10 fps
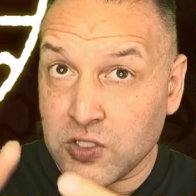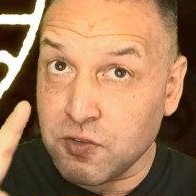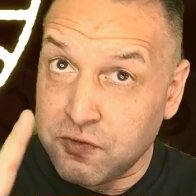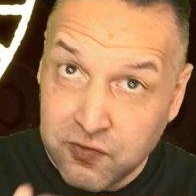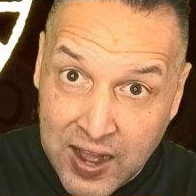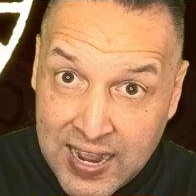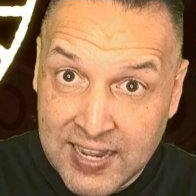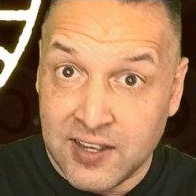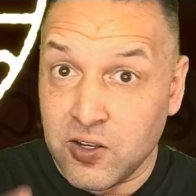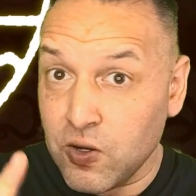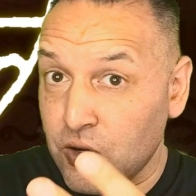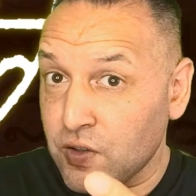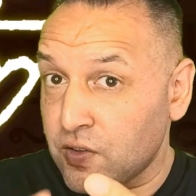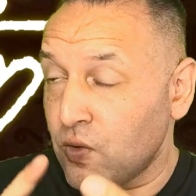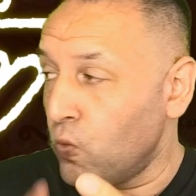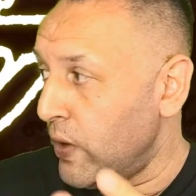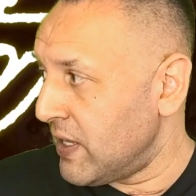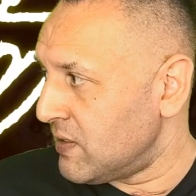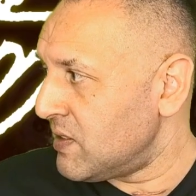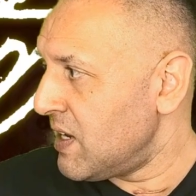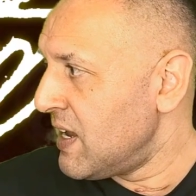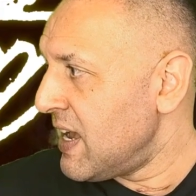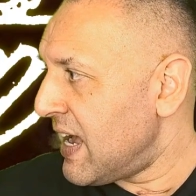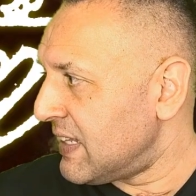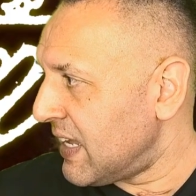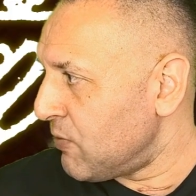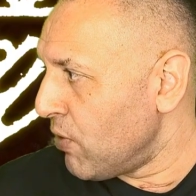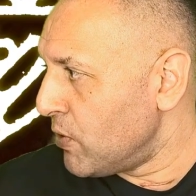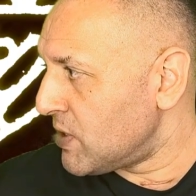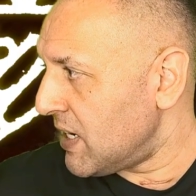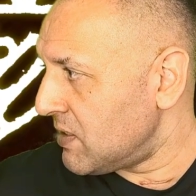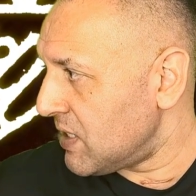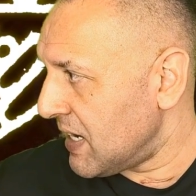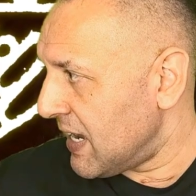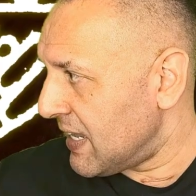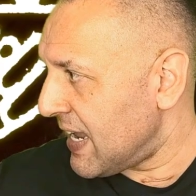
fire, earth, wind, and they rotate again.